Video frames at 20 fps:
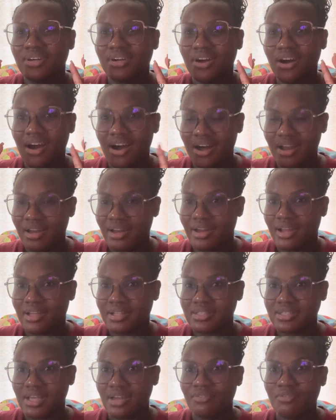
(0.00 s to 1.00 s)
all of
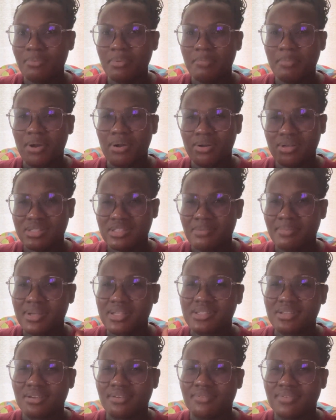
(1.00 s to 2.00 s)
that. And remember, customer
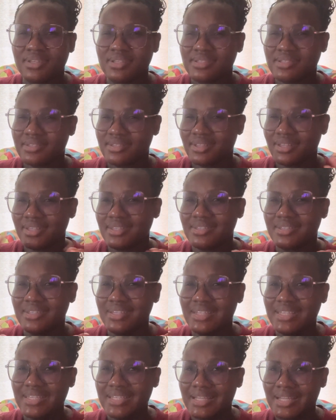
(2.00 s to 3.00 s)
service is
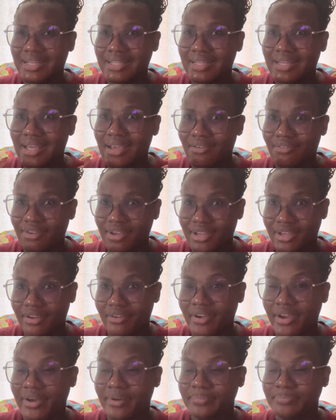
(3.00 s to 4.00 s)
needed in every
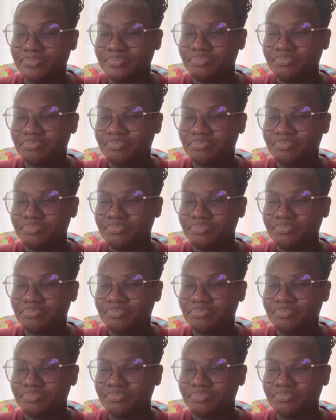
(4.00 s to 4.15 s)
area.